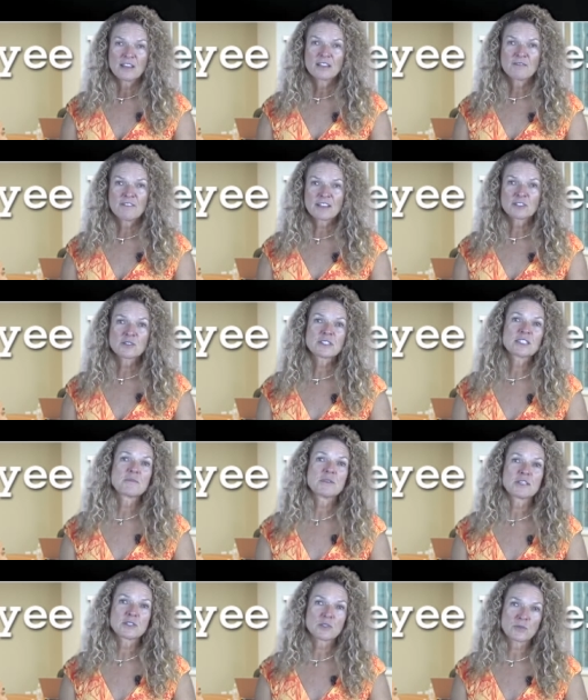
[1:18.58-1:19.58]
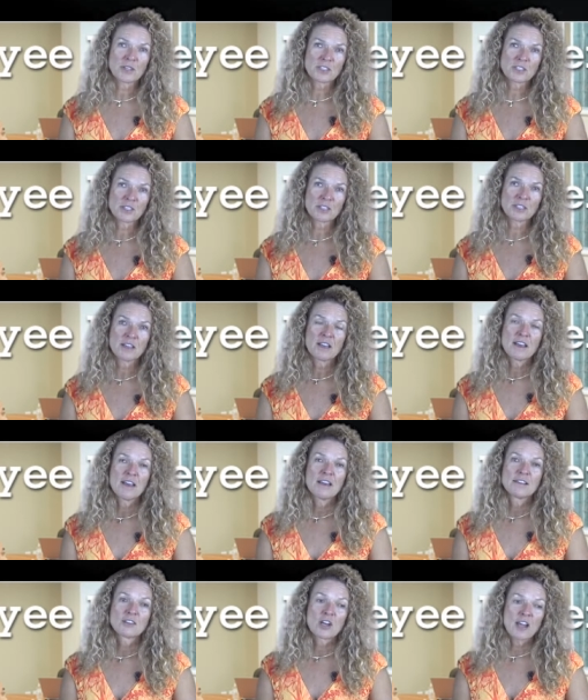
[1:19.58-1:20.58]
the Veterans Administration
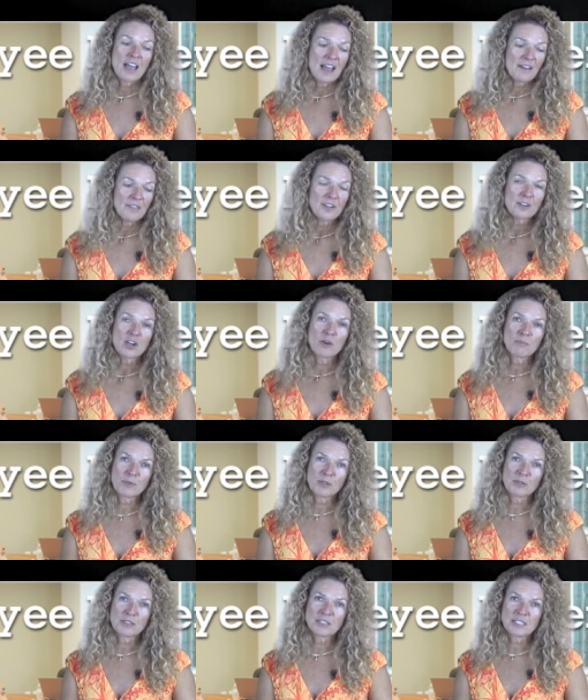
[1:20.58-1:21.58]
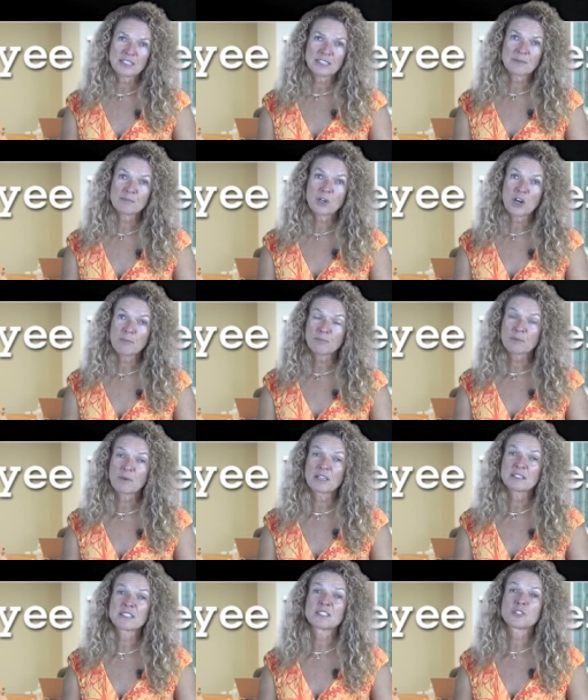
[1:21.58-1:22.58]
had their computer system compromised,